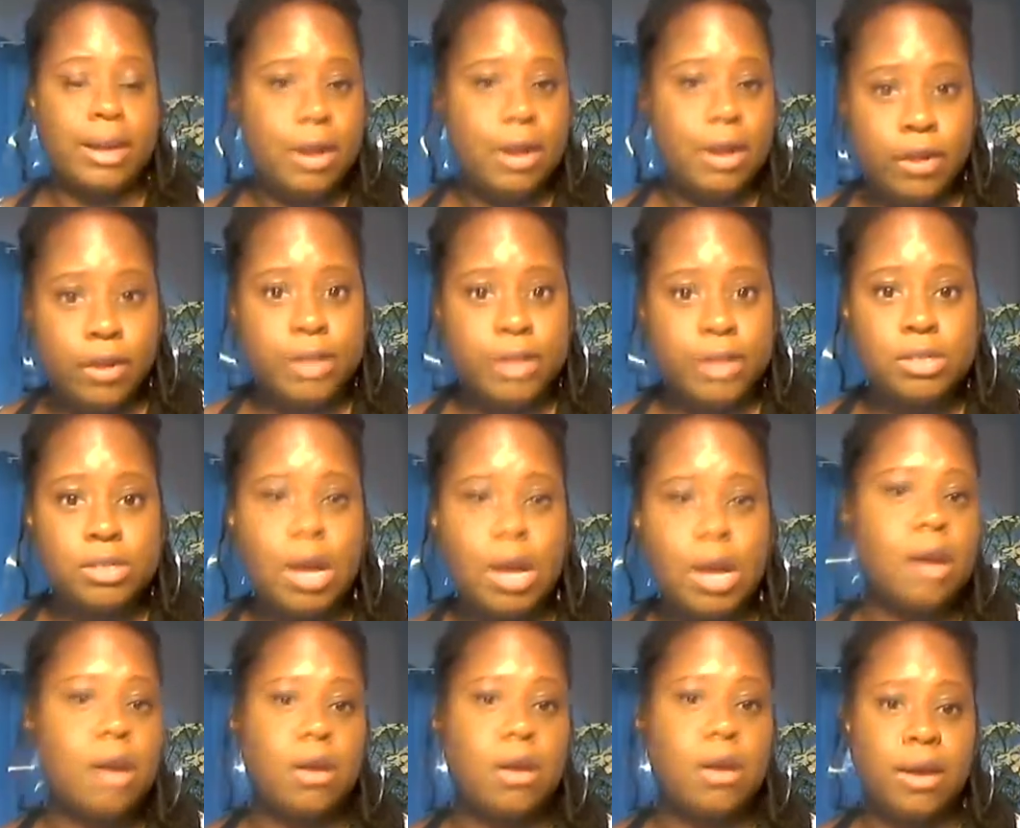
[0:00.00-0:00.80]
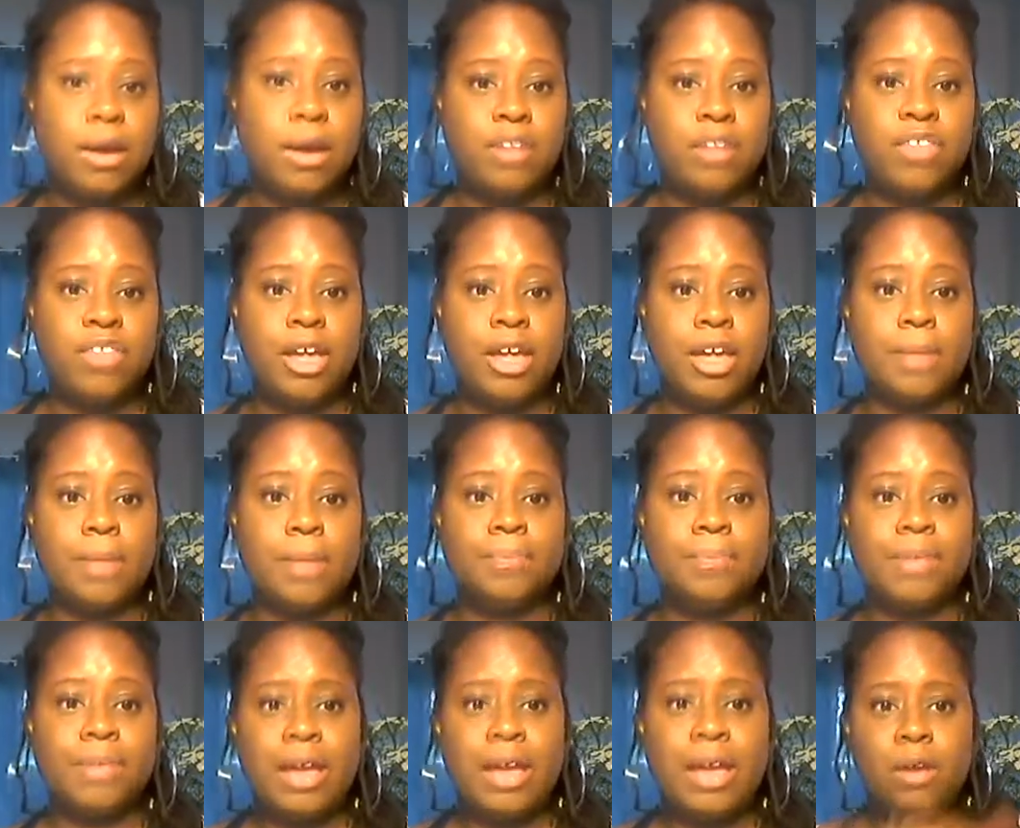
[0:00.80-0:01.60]
earrings on or anything.
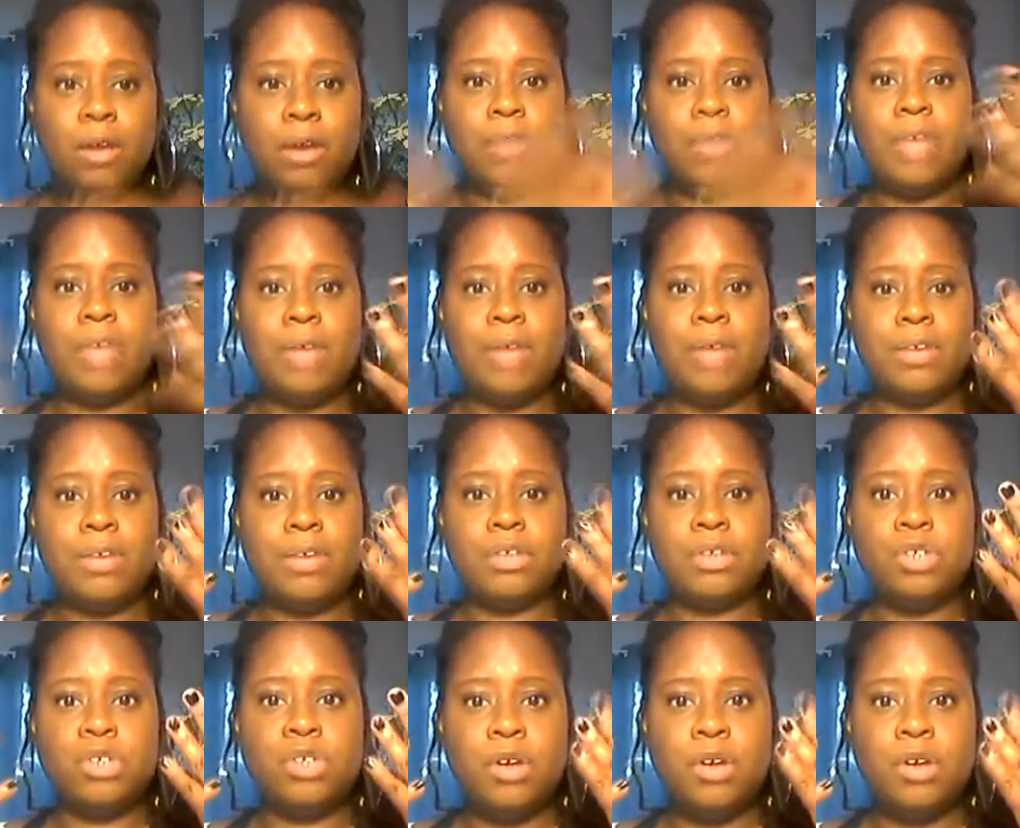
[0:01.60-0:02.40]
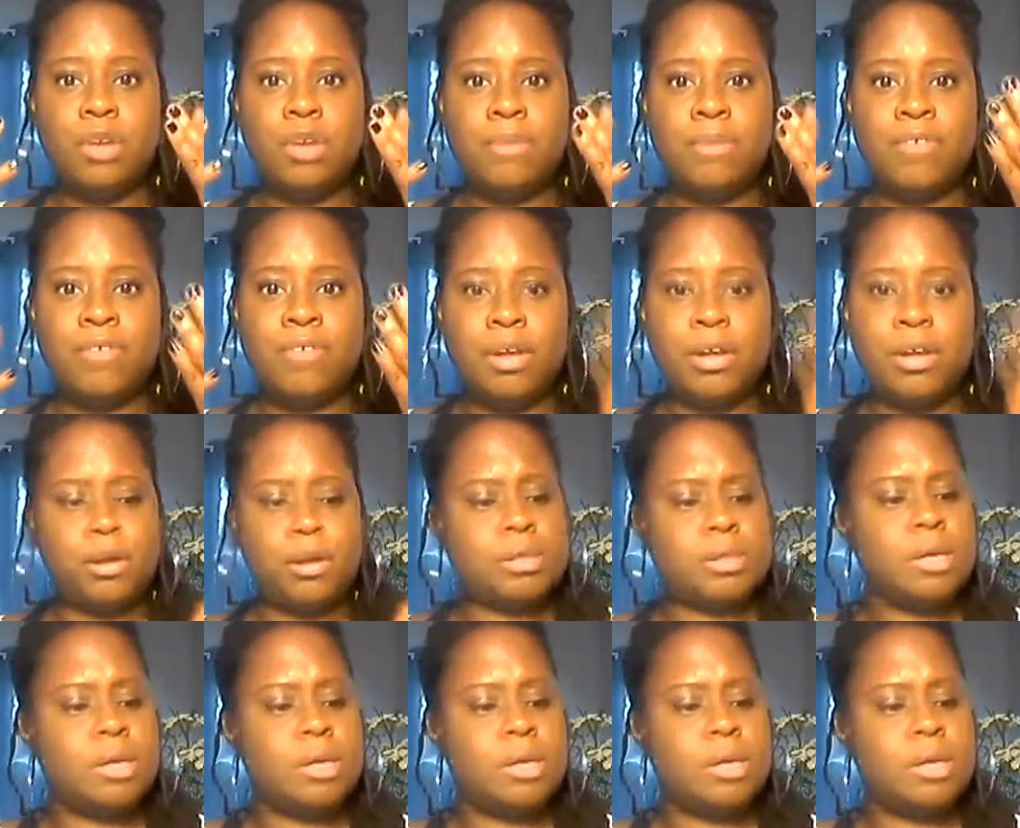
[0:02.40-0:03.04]
I don't even have any jewelry on my fingers.